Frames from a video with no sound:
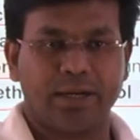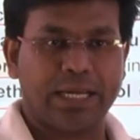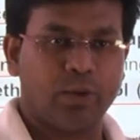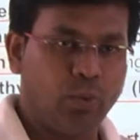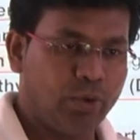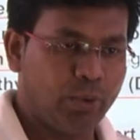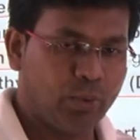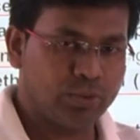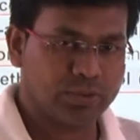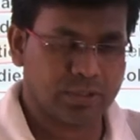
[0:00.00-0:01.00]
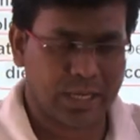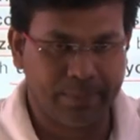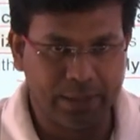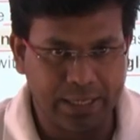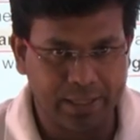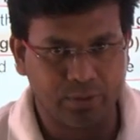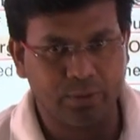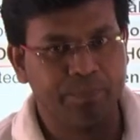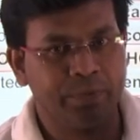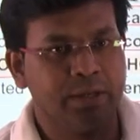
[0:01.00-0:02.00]
like who use,
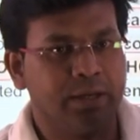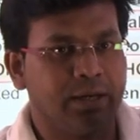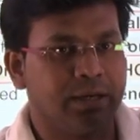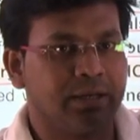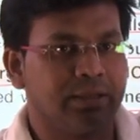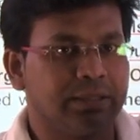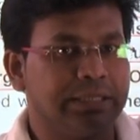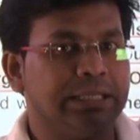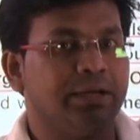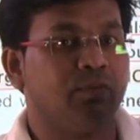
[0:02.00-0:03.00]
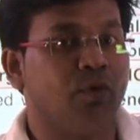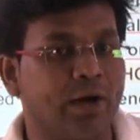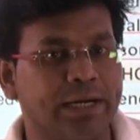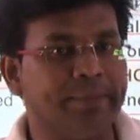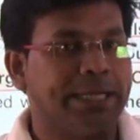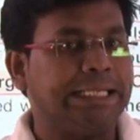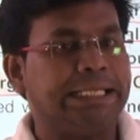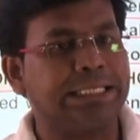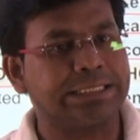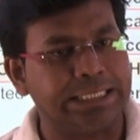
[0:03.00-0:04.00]
the foreign
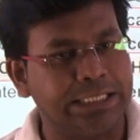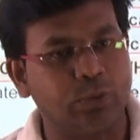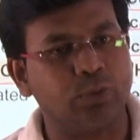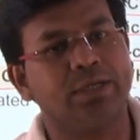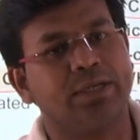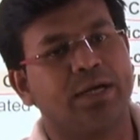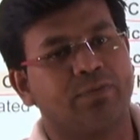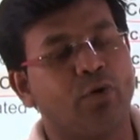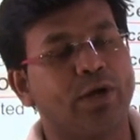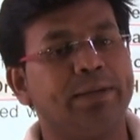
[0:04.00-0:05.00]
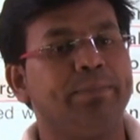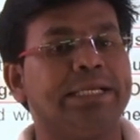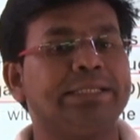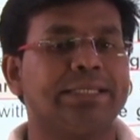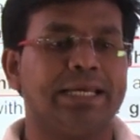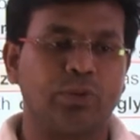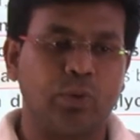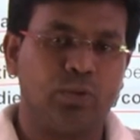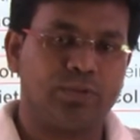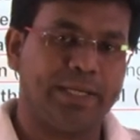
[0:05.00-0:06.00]
materials into the drug. Foreign means like
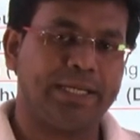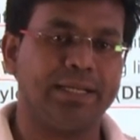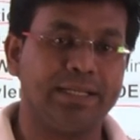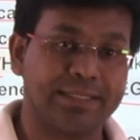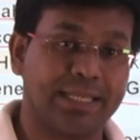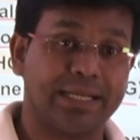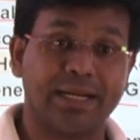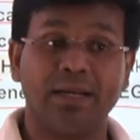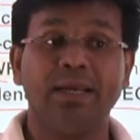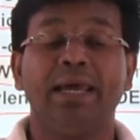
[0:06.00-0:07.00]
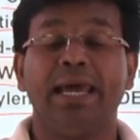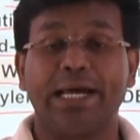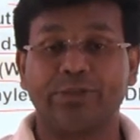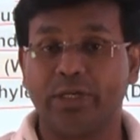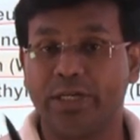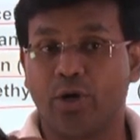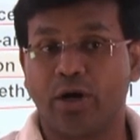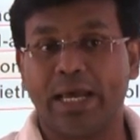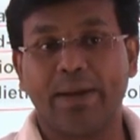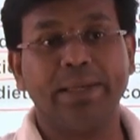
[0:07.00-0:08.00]
those materials that are actually
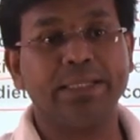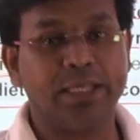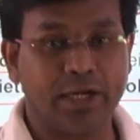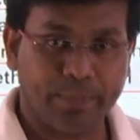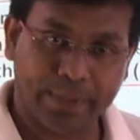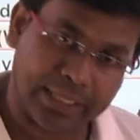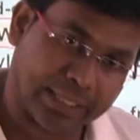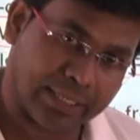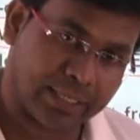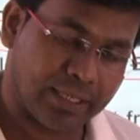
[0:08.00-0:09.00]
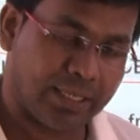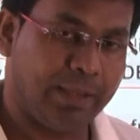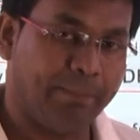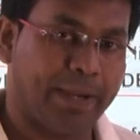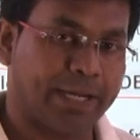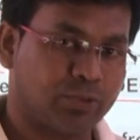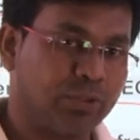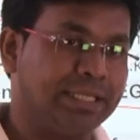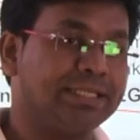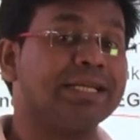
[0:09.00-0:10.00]
not having therapeutic impact. So
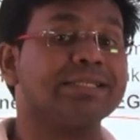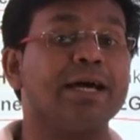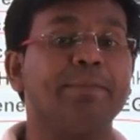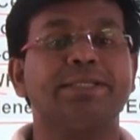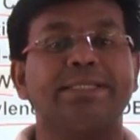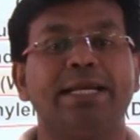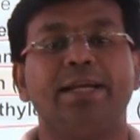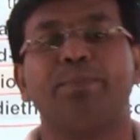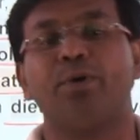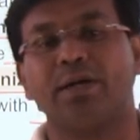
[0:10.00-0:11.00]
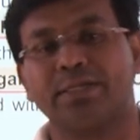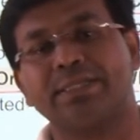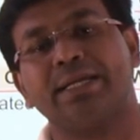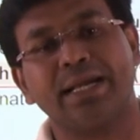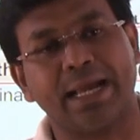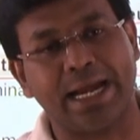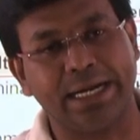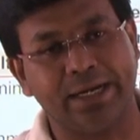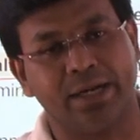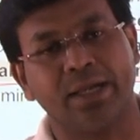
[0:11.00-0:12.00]
these are substandard products that are
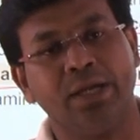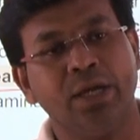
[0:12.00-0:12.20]
added